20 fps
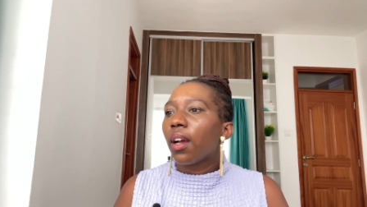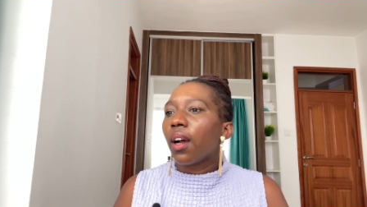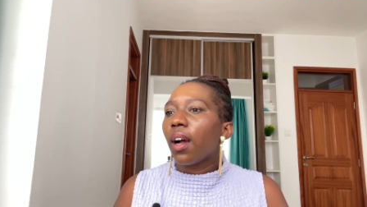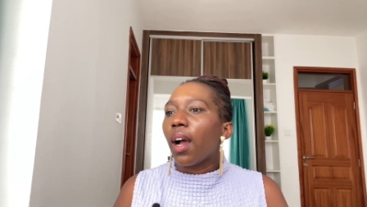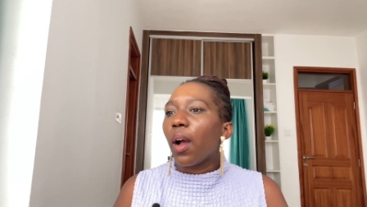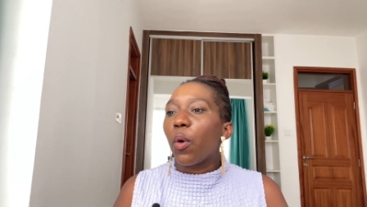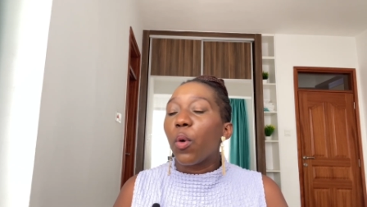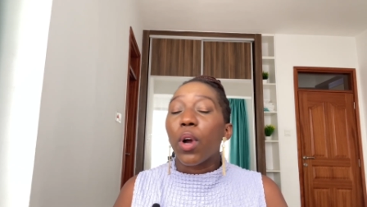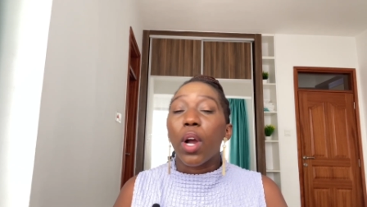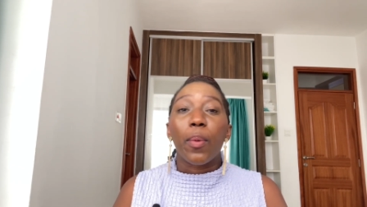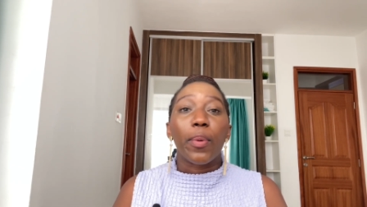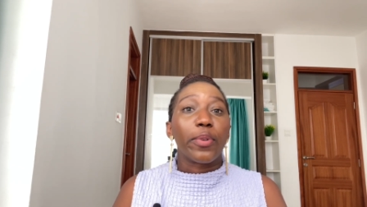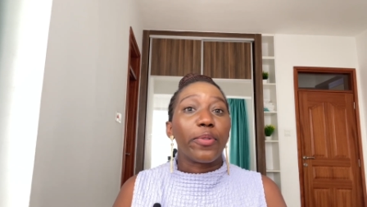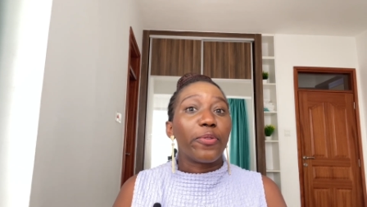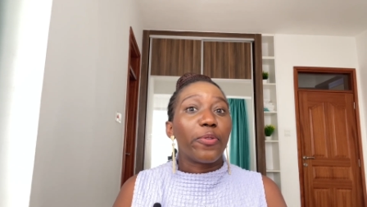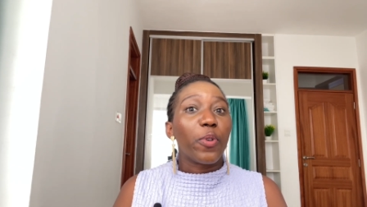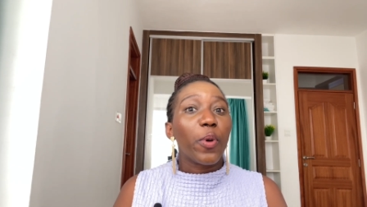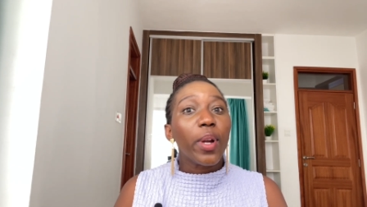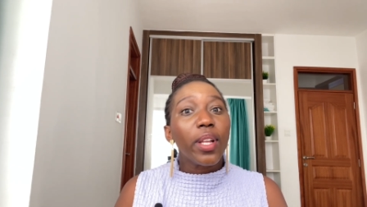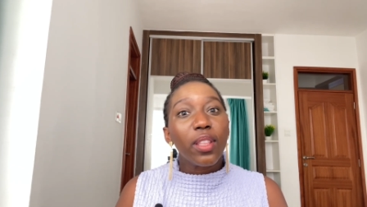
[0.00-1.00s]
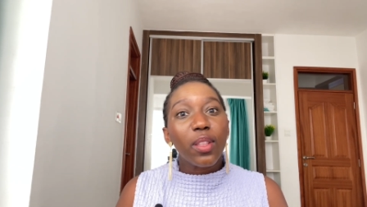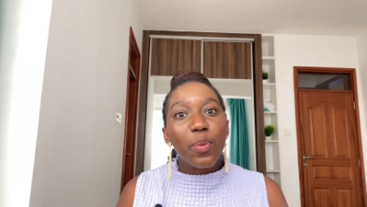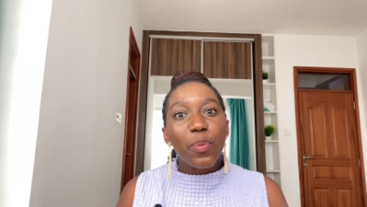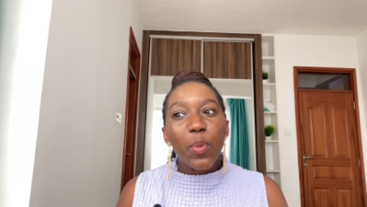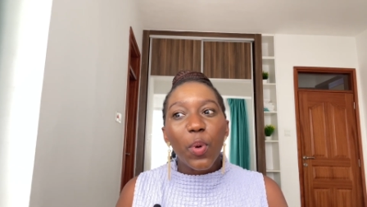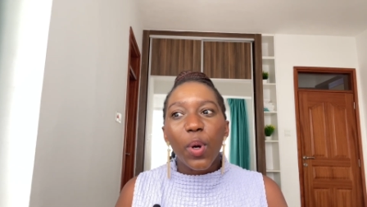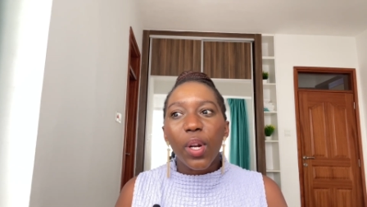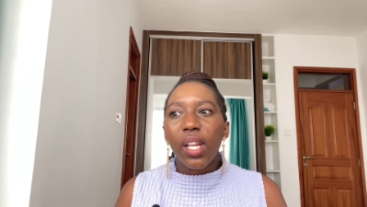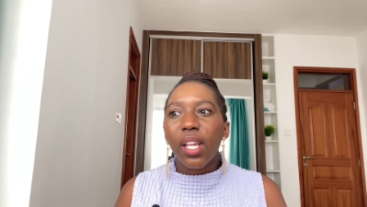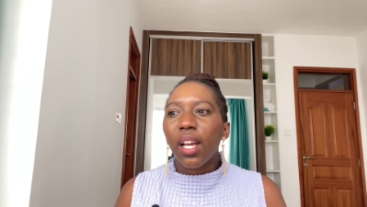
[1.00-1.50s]
I woke up at four in the
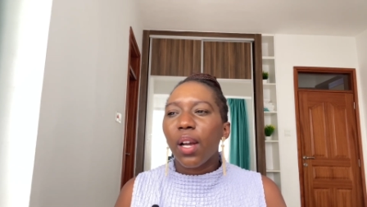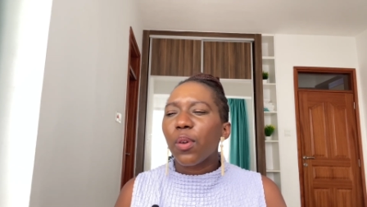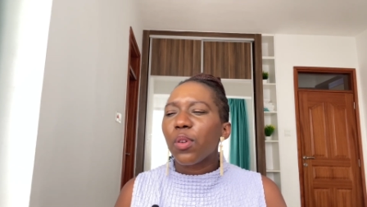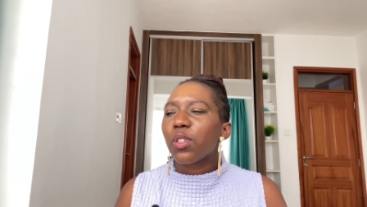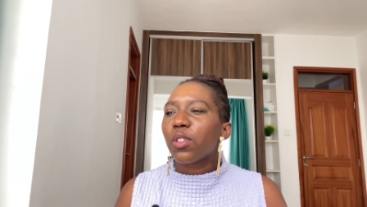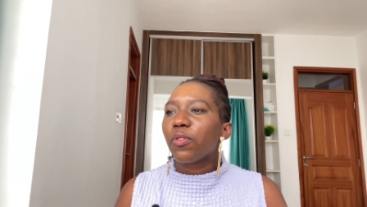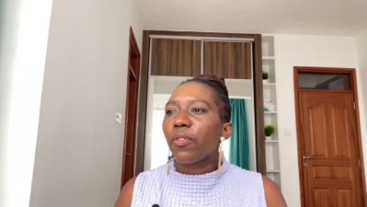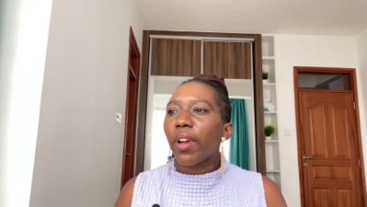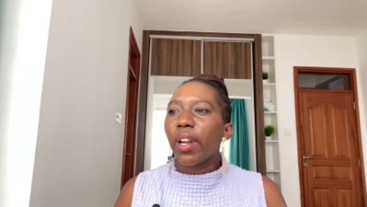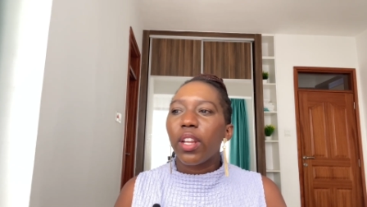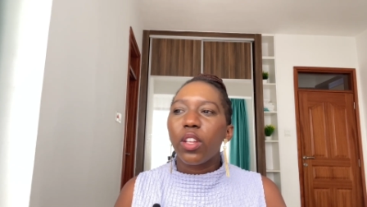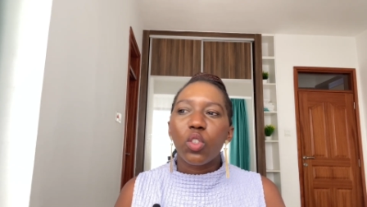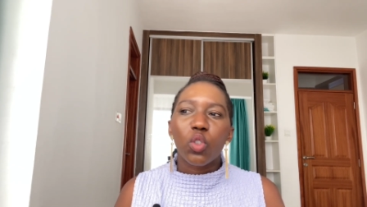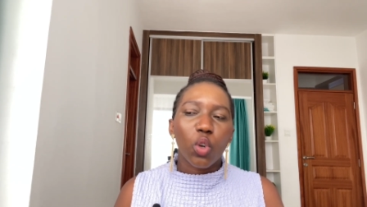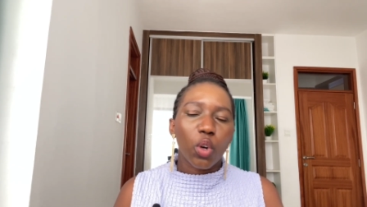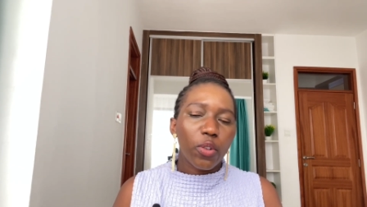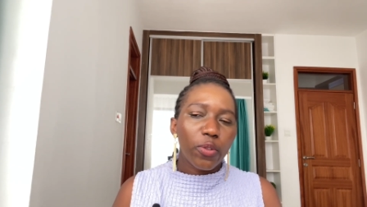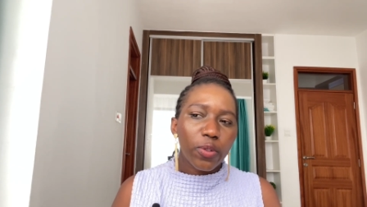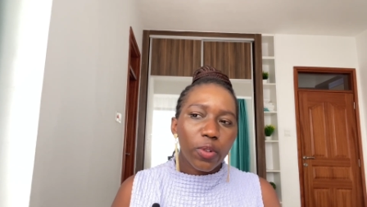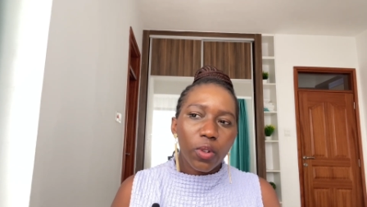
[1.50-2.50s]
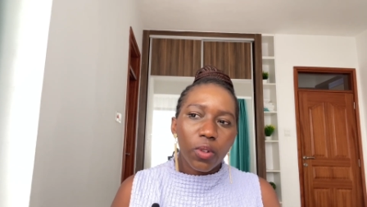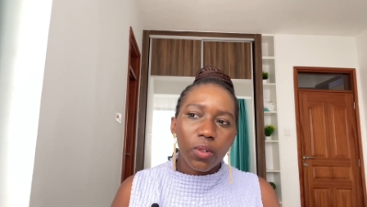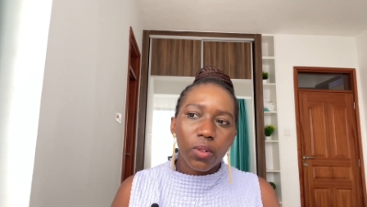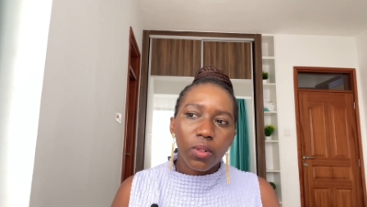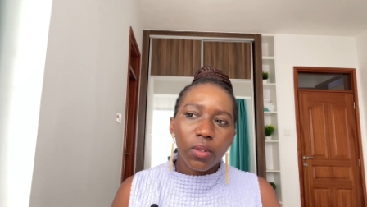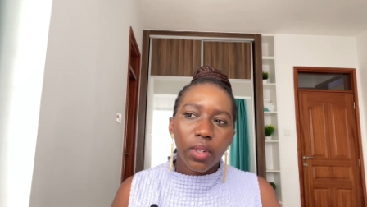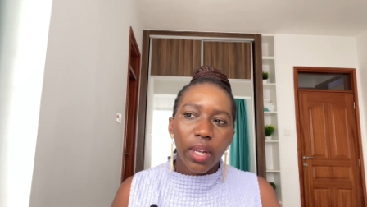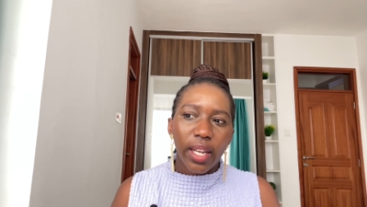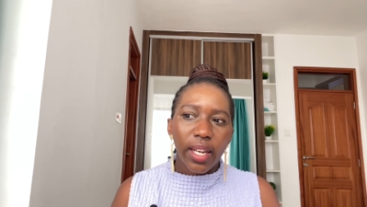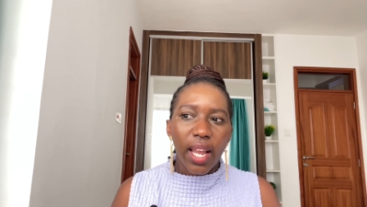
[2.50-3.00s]
morning. I was very
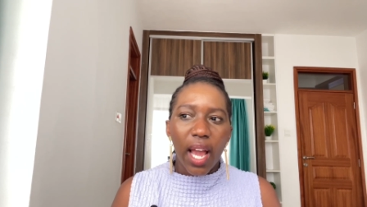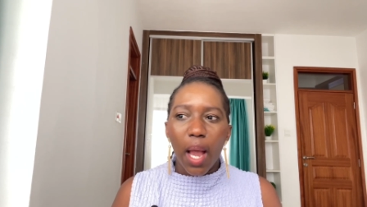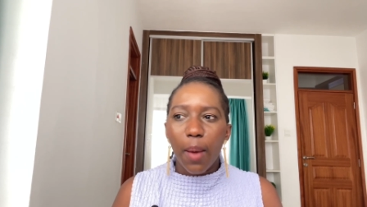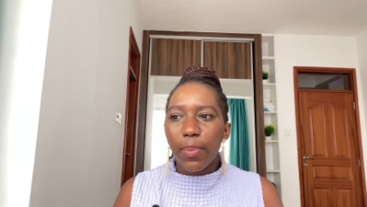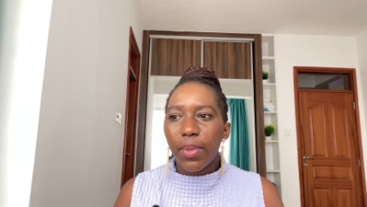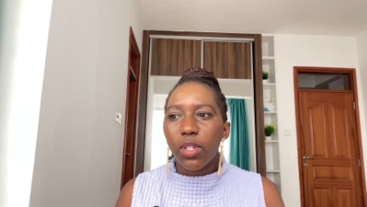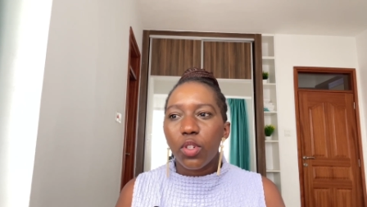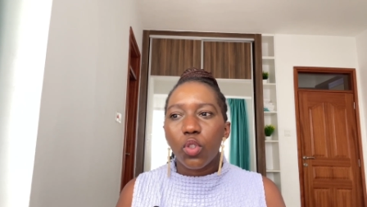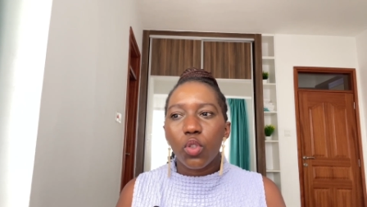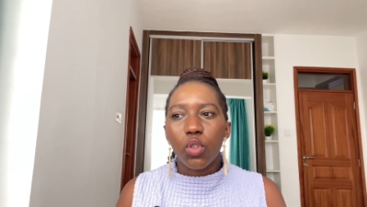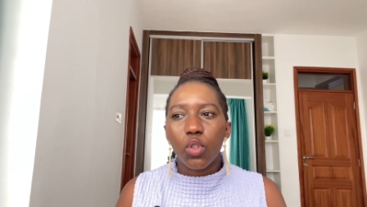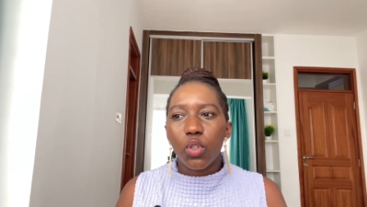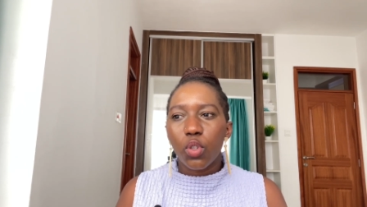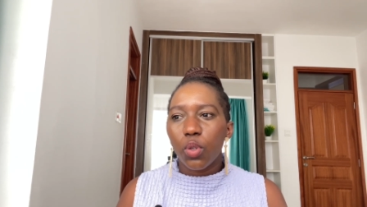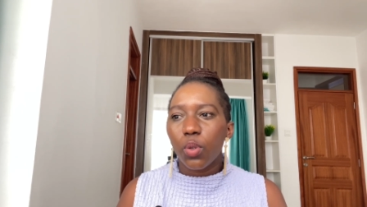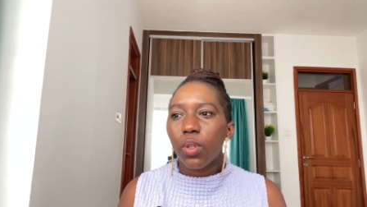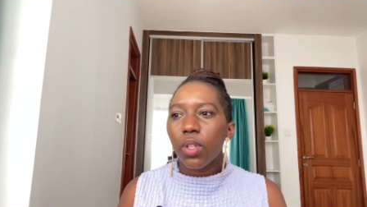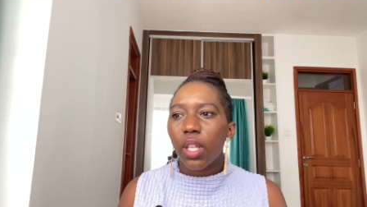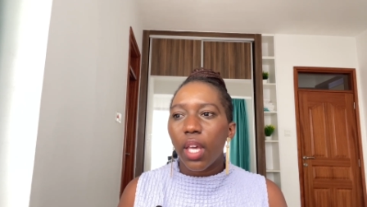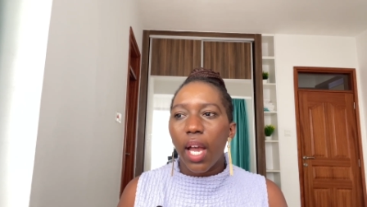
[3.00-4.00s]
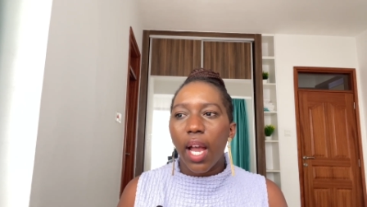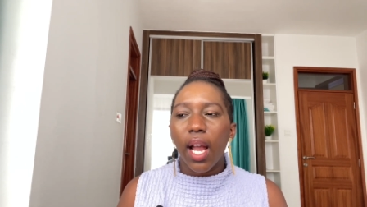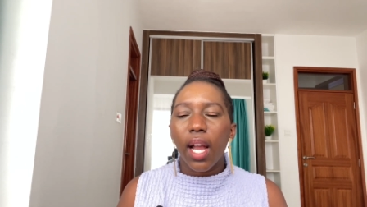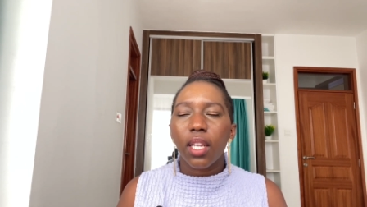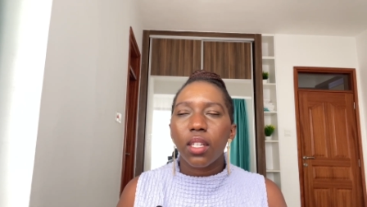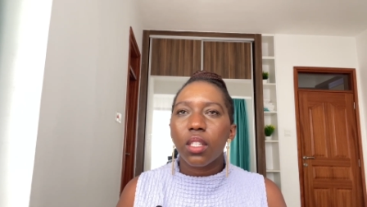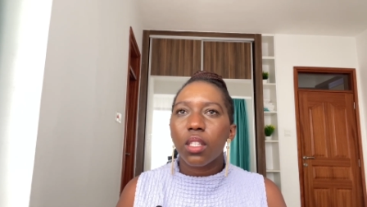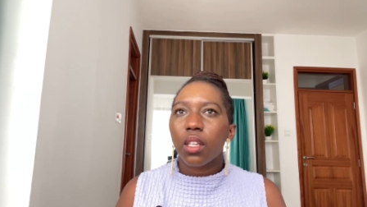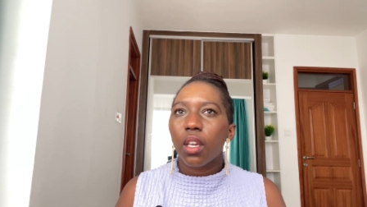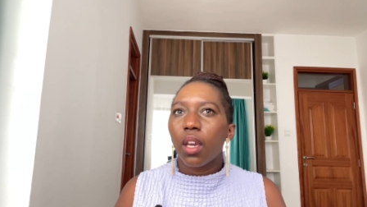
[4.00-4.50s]
joyful and happy to do
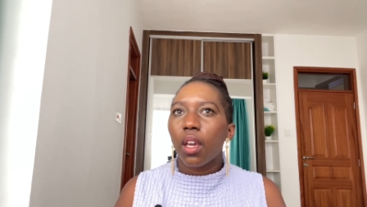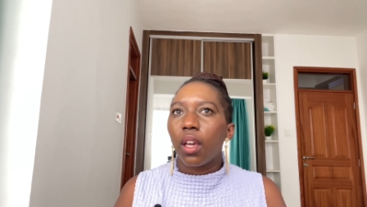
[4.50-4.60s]
that.